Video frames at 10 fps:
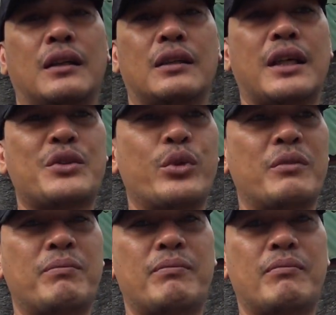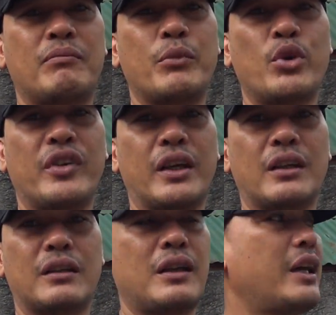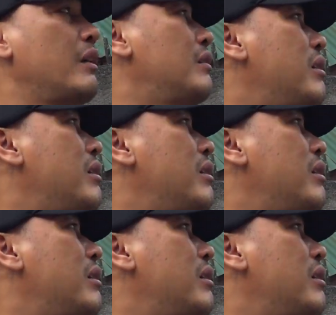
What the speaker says: that's with moving it. Now